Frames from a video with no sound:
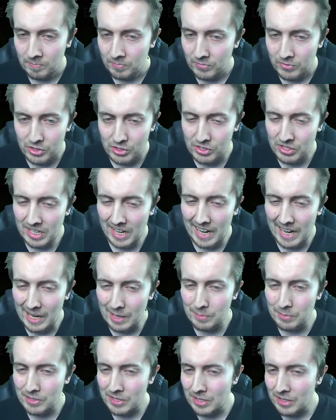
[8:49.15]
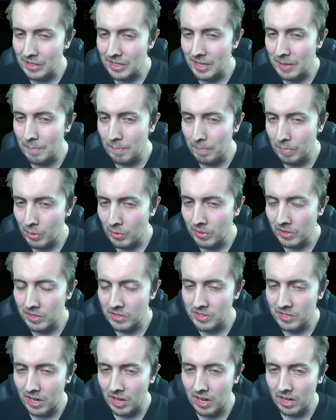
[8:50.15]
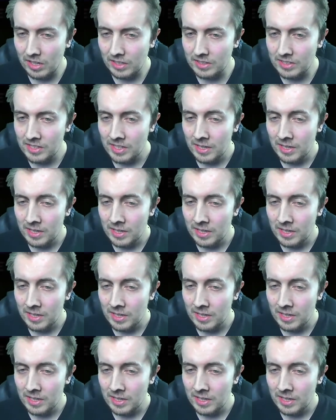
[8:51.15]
Just an absolutely bonkers card.